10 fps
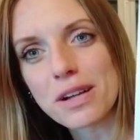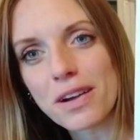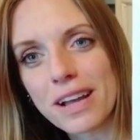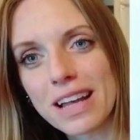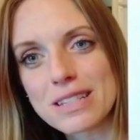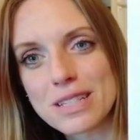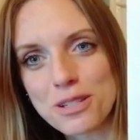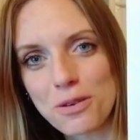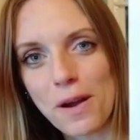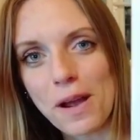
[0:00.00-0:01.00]
surrogate
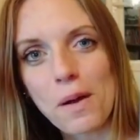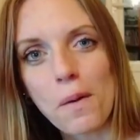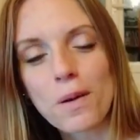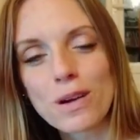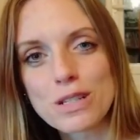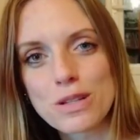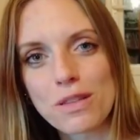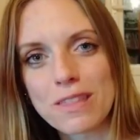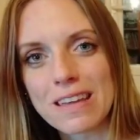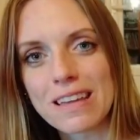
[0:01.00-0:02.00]
story? Or do
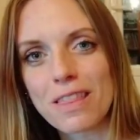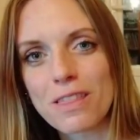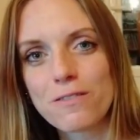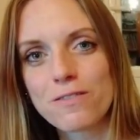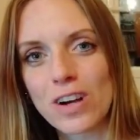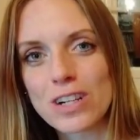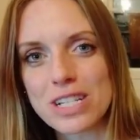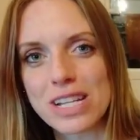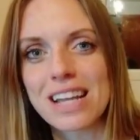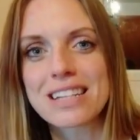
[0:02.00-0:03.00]
you think the
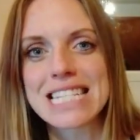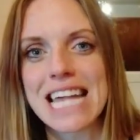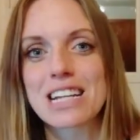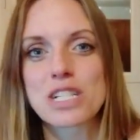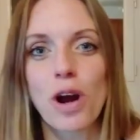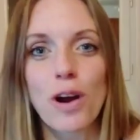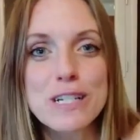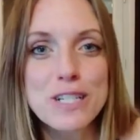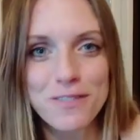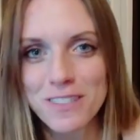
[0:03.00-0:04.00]
Farchie /
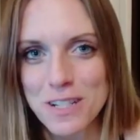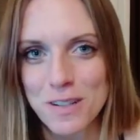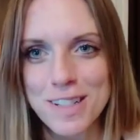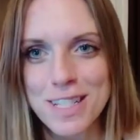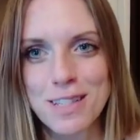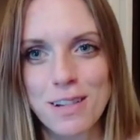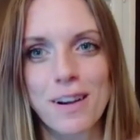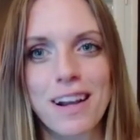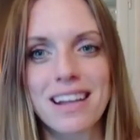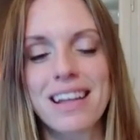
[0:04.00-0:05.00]
Archofficial
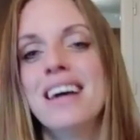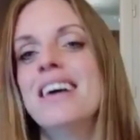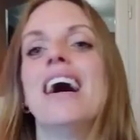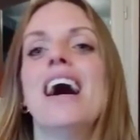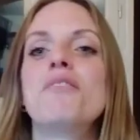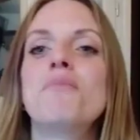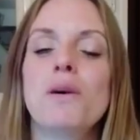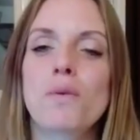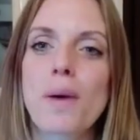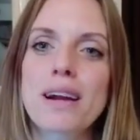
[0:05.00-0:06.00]
story,
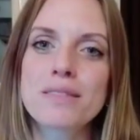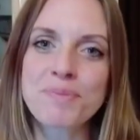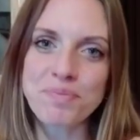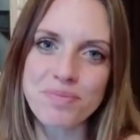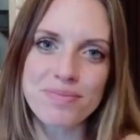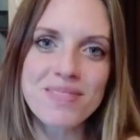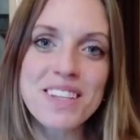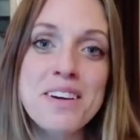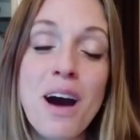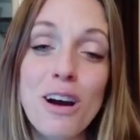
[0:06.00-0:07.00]
where
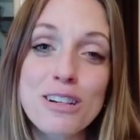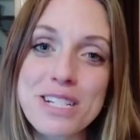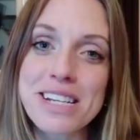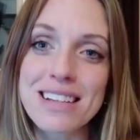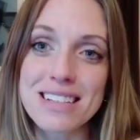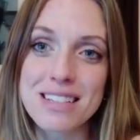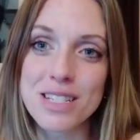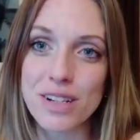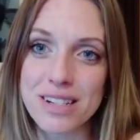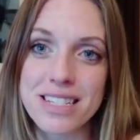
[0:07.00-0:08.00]
Archie
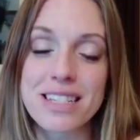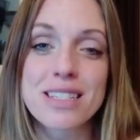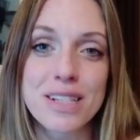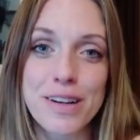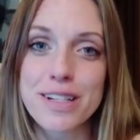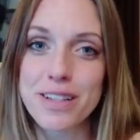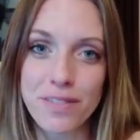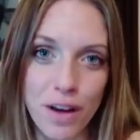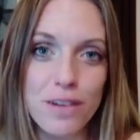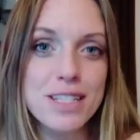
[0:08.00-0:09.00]
is just a series
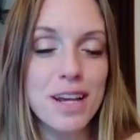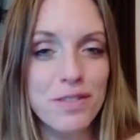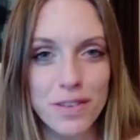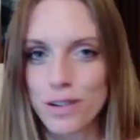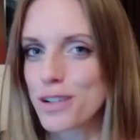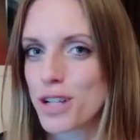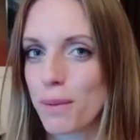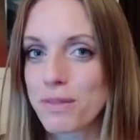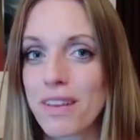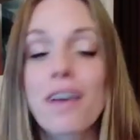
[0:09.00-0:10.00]
of dolls and
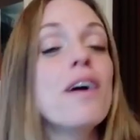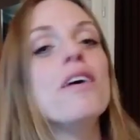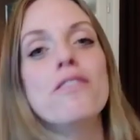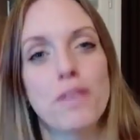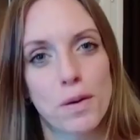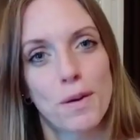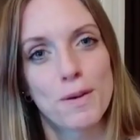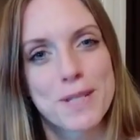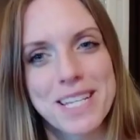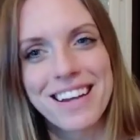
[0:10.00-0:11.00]
photoshopped
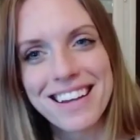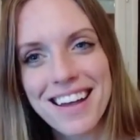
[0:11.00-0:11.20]
photos?